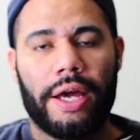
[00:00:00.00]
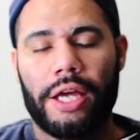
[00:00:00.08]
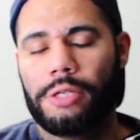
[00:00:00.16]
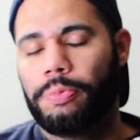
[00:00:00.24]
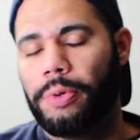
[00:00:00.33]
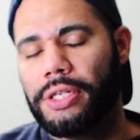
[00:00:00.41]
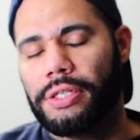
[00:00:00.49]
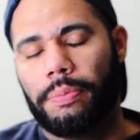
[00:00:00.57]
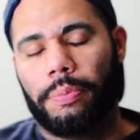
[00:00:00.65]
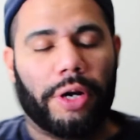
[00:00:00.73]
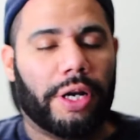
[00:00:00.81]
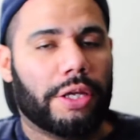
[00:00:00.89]
It's
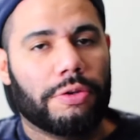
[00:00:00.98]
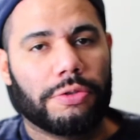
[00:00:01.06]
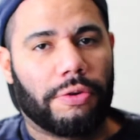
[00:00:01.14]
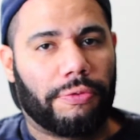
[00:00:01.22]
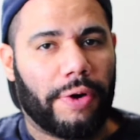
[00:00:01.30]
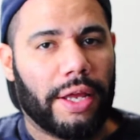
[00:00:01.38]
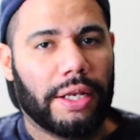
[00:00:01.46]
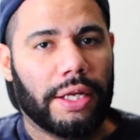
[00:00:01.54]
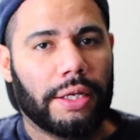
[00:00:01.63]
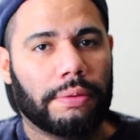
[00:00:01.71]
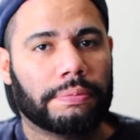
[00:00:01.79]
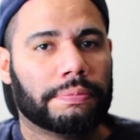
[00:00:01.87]
pretty user
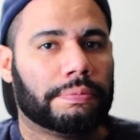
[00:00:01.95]
friendly.